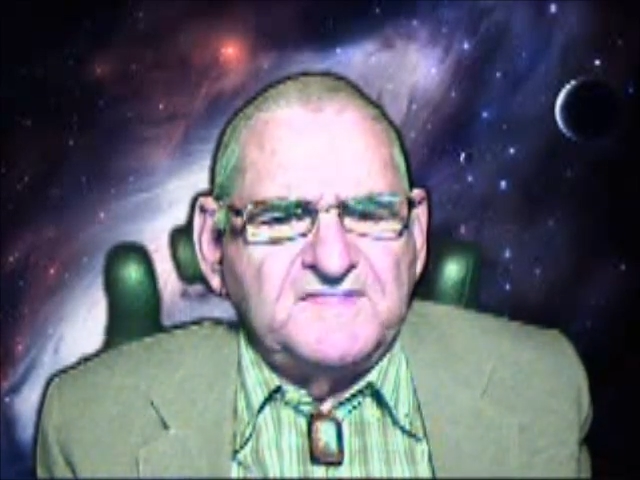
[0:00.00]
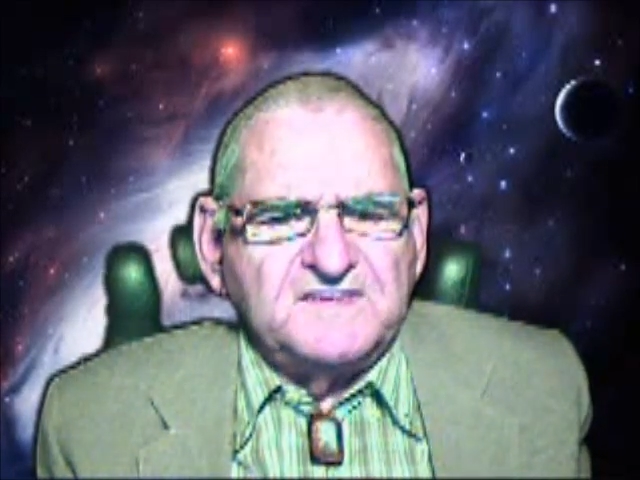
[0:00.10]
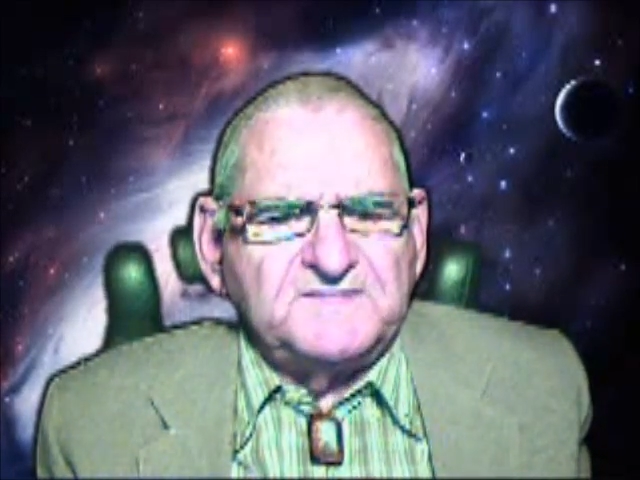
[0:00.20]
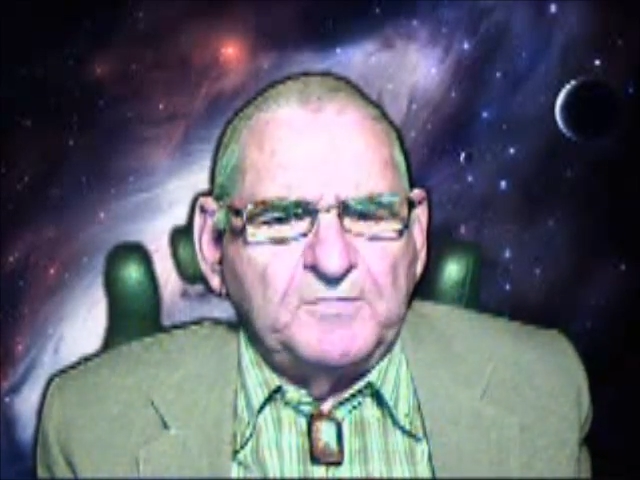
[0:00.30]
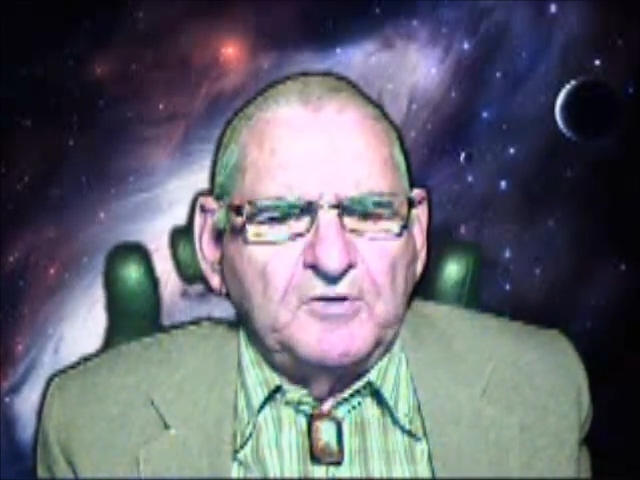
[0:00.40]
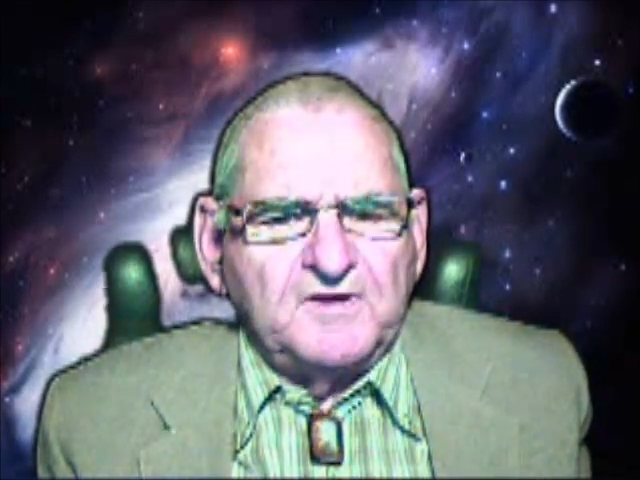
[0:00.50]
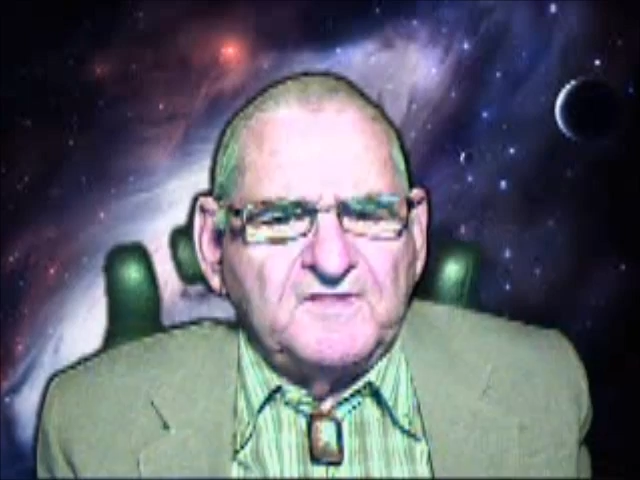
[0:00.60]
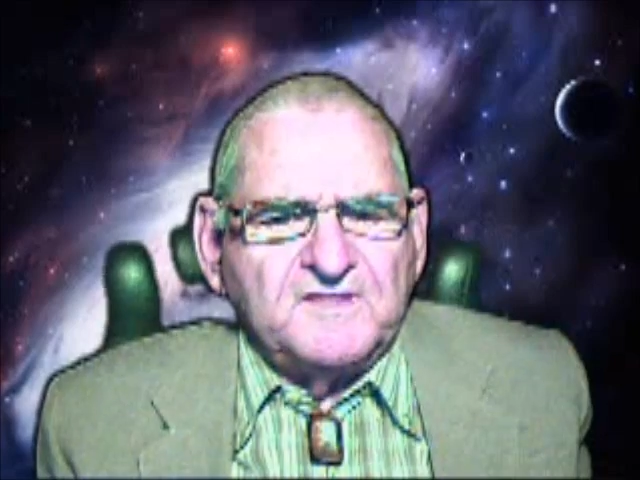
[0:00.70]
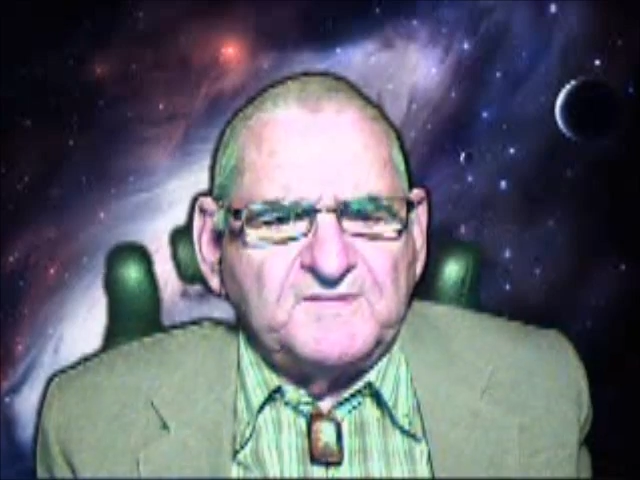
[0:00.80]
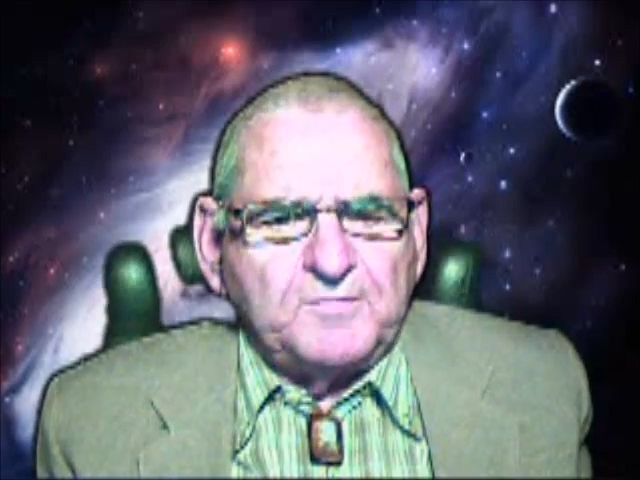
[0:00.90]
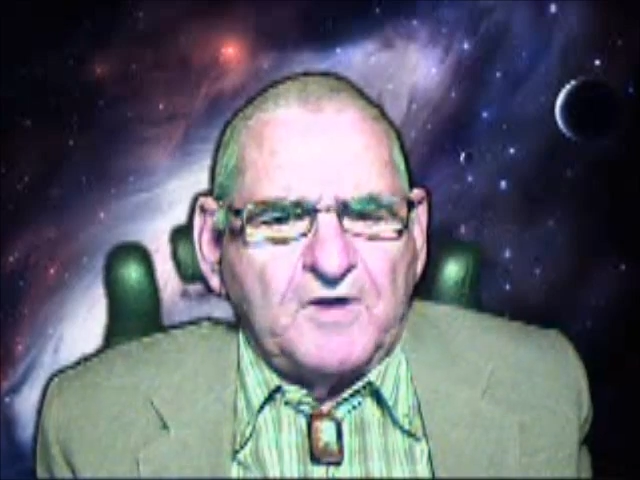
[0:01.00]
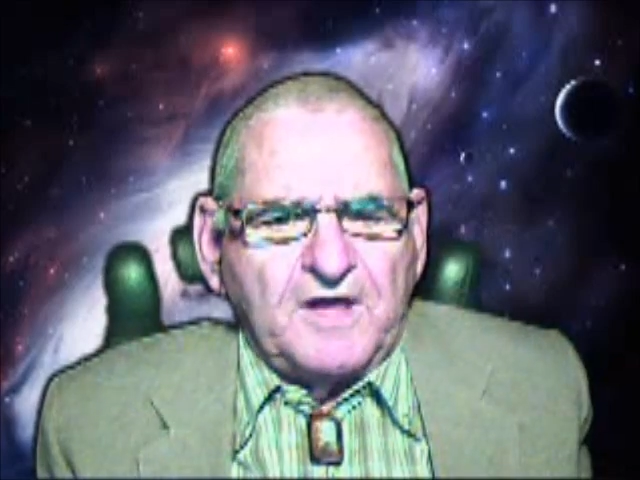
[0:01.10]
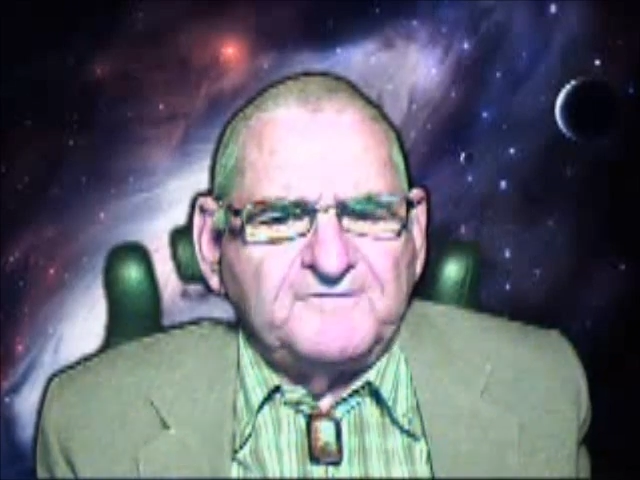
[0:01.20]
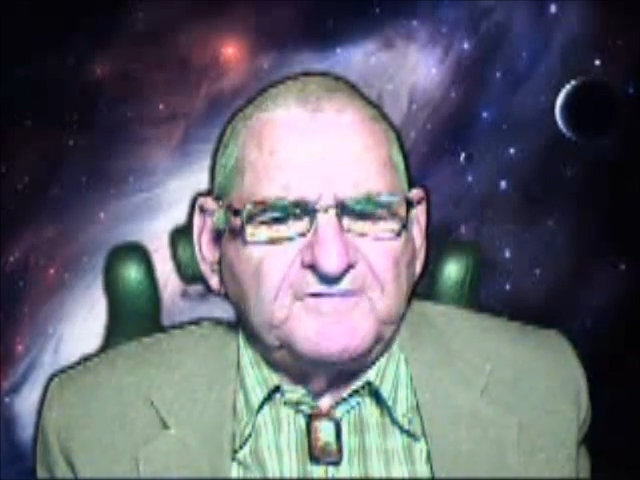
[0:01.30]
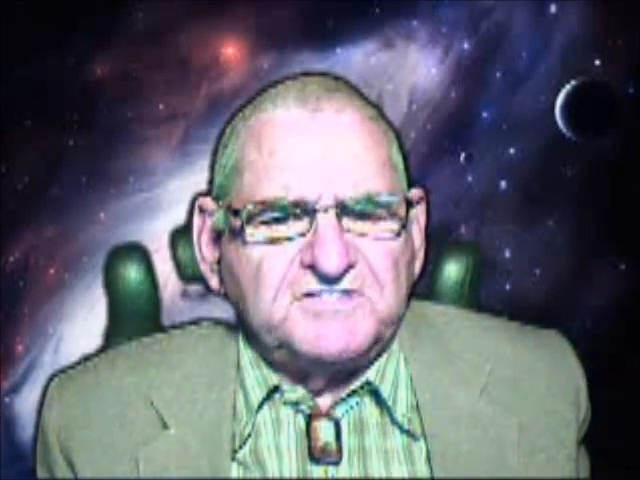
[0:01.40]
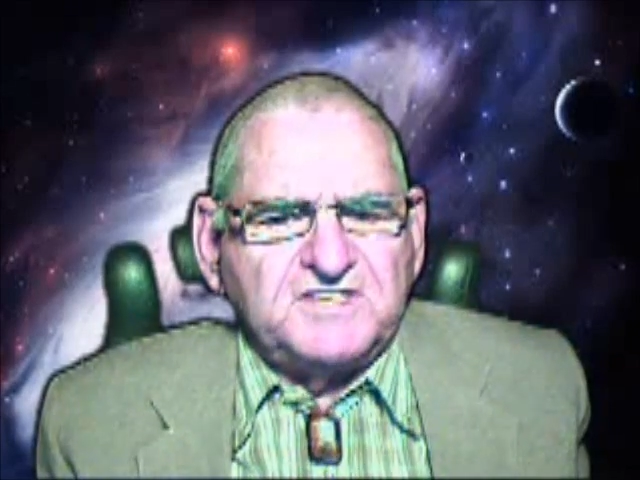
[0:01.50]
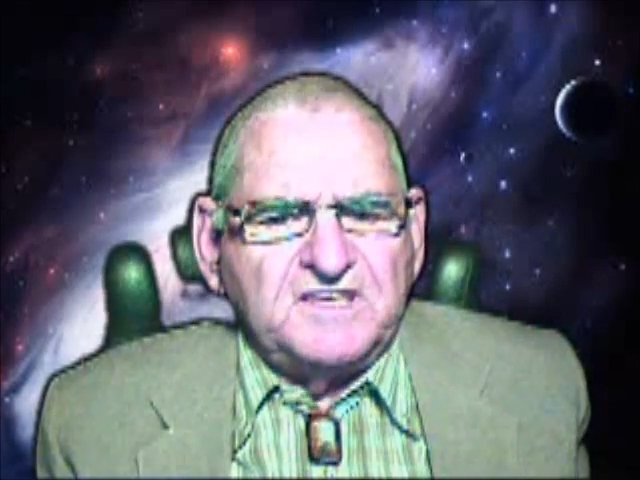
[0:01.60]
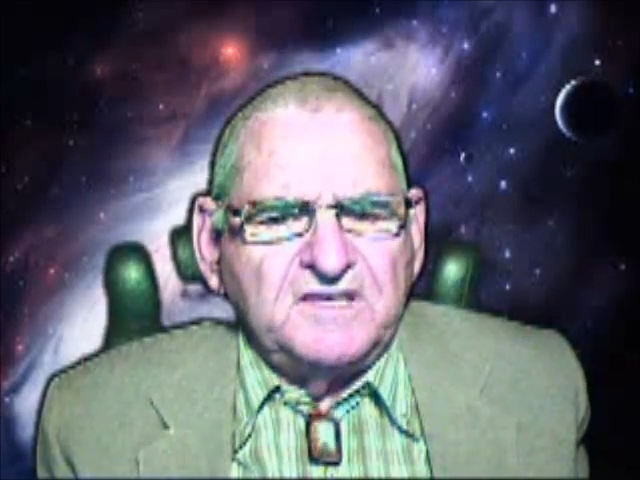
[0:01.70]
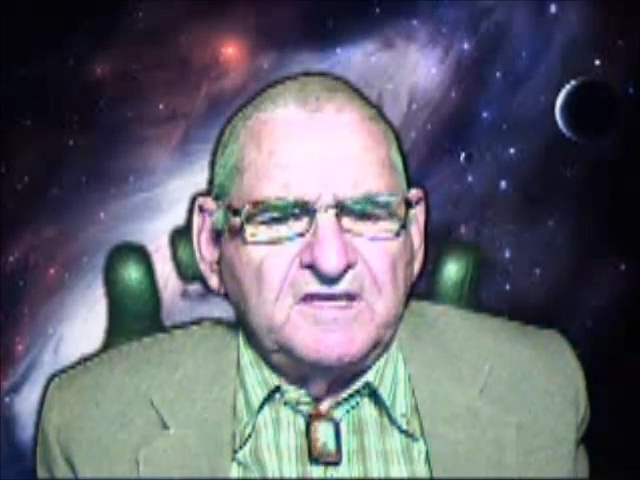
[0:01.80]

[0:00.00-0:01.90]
this book of this prophecy,